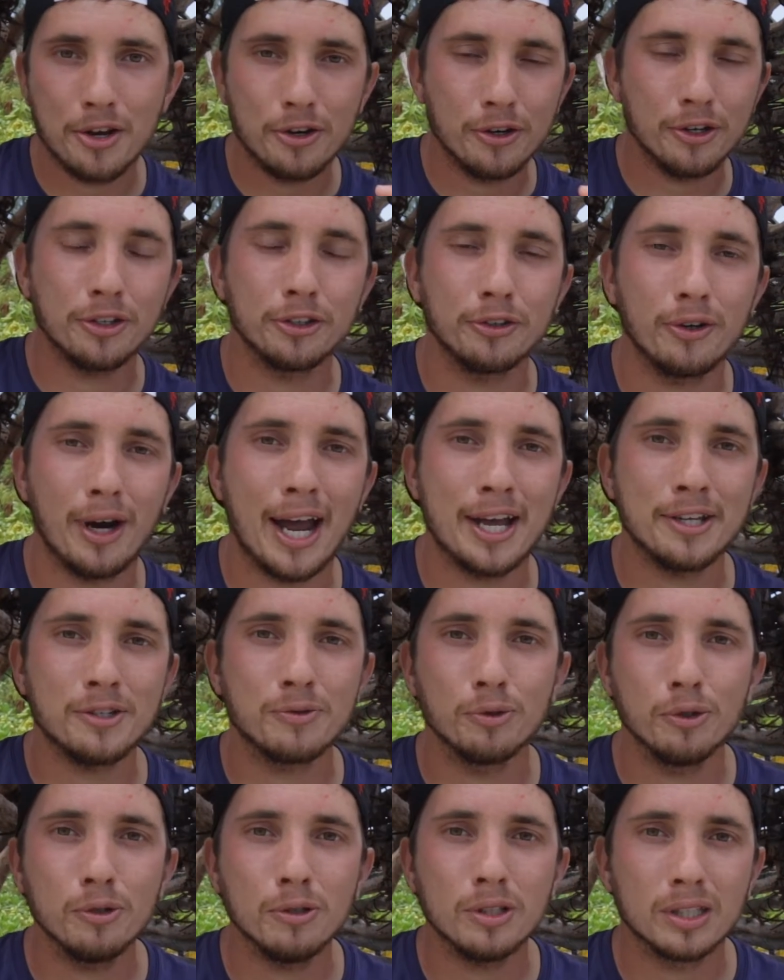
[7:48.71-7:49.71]
You're at the
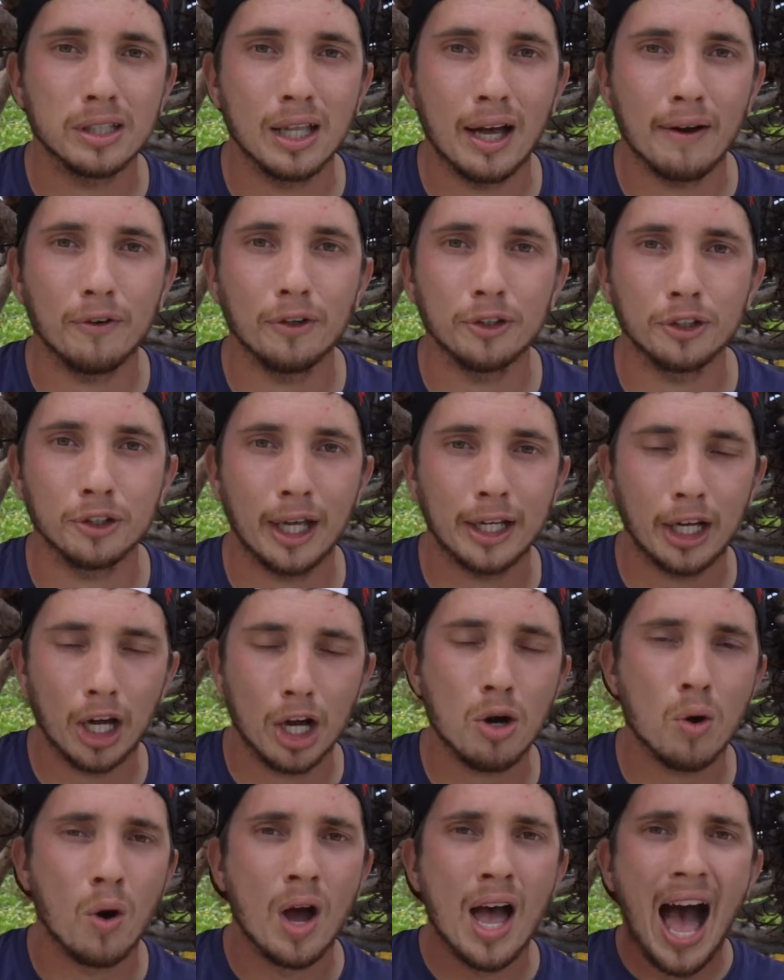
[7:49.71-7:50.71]
grassroots level and you're like,
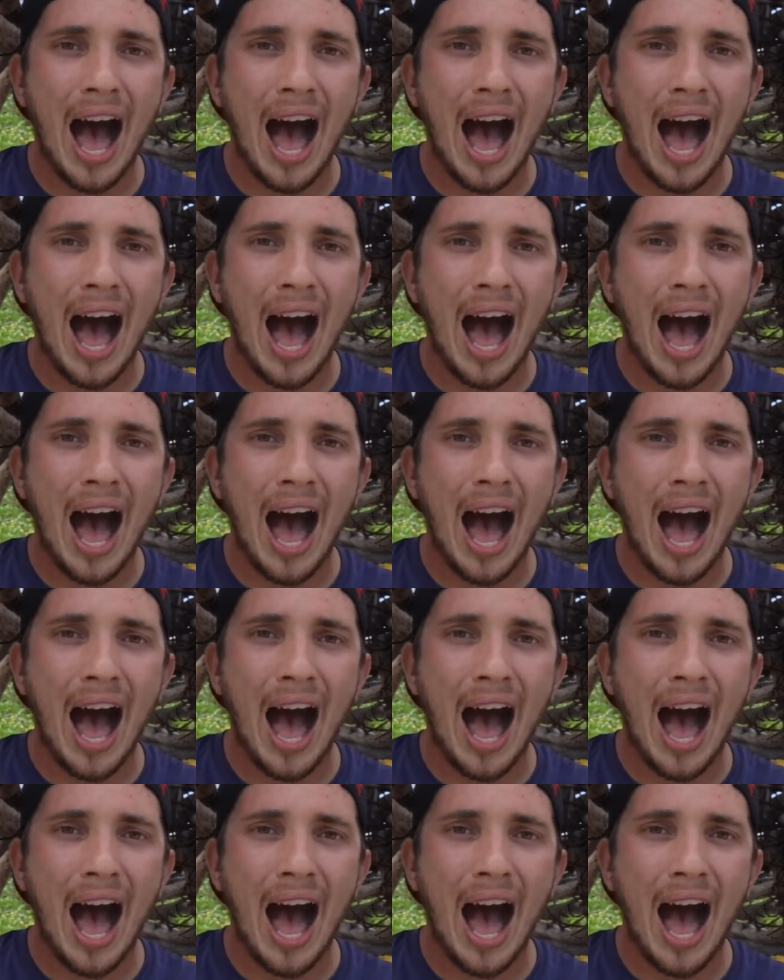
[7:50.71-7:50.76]
oh,